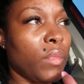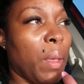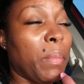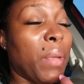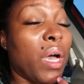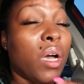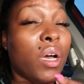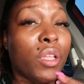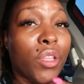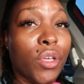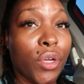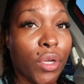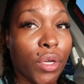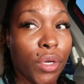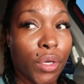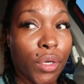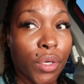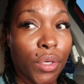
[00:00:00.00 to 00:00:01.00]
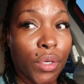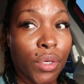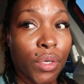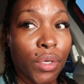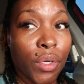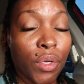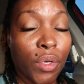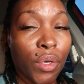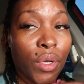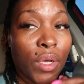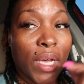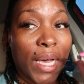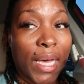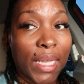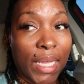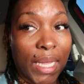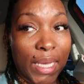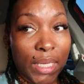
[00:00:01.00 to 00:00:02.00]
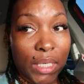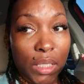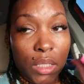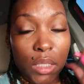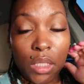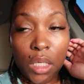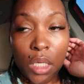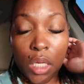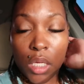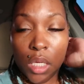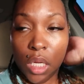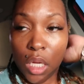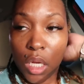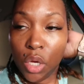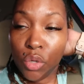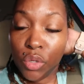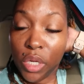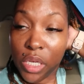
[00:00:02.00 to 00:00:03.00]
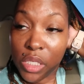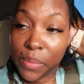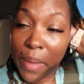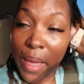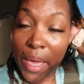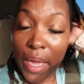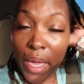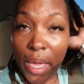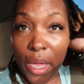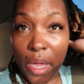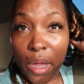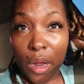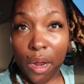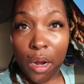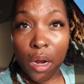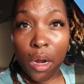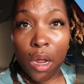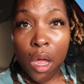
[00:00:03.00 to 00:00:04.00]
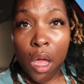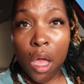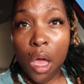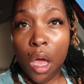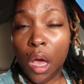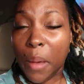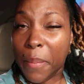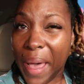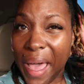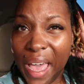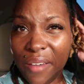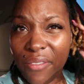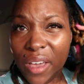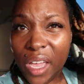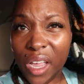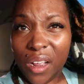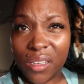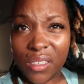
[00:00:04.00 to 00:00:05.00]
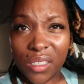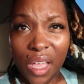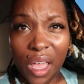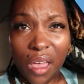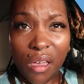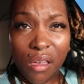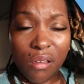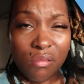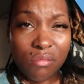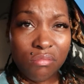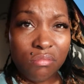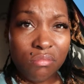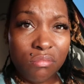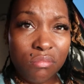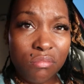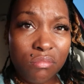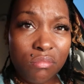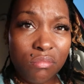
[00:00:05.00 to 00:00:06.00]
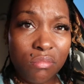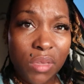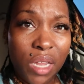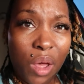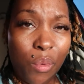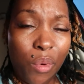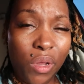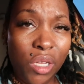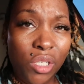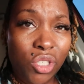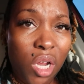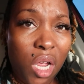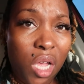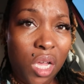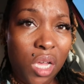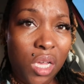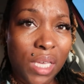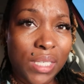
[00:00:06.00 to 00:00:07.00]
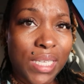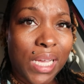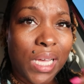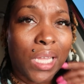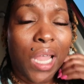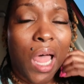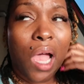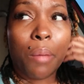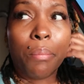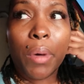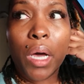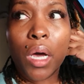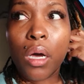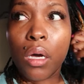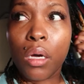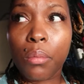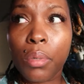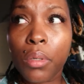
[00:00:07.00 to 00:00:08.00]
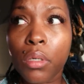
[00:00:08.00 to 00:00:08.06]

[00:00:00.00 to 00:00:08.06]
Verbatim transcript: my other Elena, who does my hair. I have a hairstyle that I want to try. It's like a lock bob.